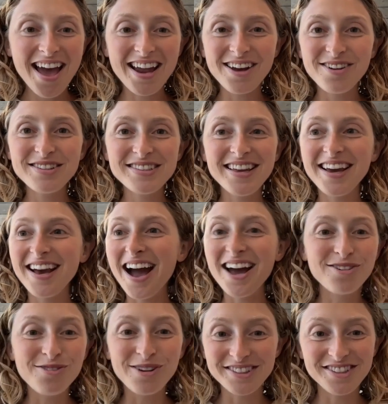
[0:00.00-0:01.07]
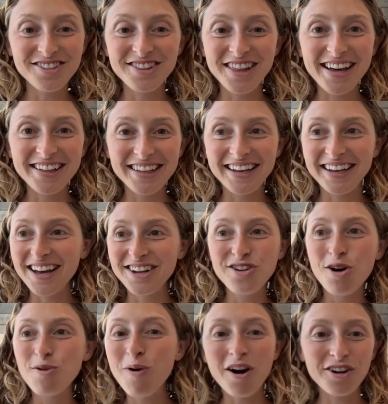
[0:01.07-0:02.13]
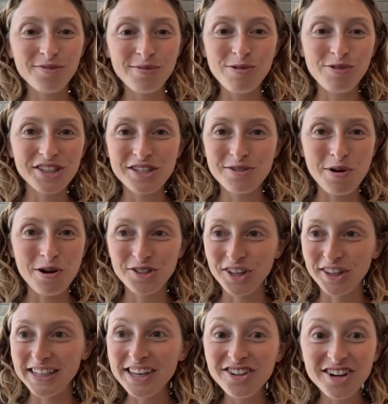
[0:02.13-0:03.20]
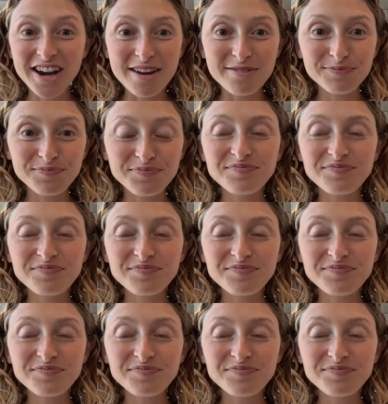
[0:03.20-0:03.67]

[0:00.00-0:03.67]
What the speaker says: And I was like, I don't want to do that. Like, no part of me wants to post on the internet.